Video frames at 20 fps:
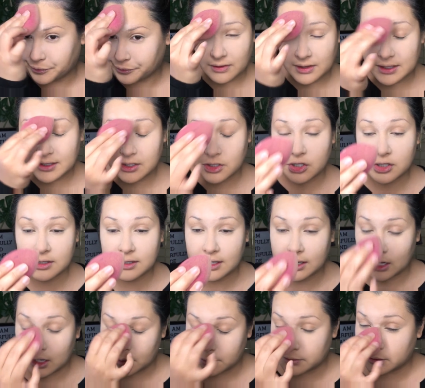And this is just
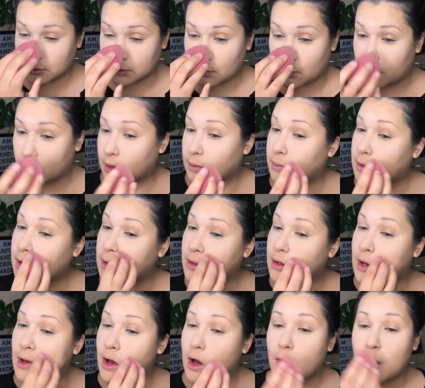gonna absorb
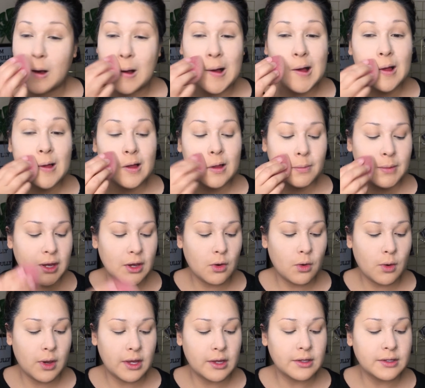all my
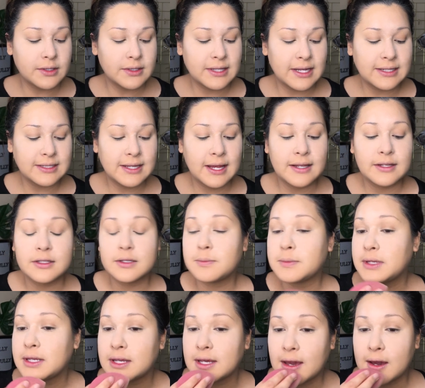oils that tend to
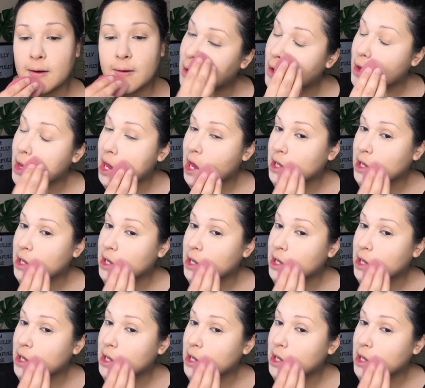peek out